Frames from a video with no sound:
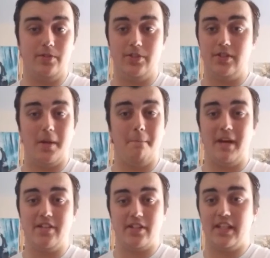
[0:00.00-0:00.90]
Just
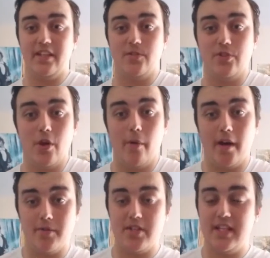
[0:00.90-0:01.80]
amazing. It's two
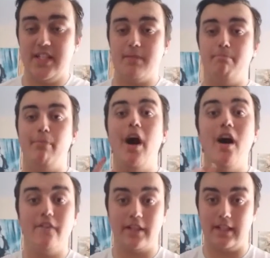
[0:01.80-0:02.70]
hours, it is
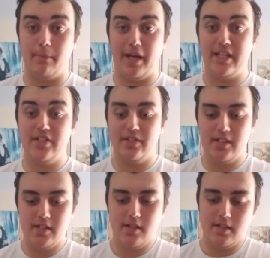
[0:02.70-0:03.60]
perfectly paced,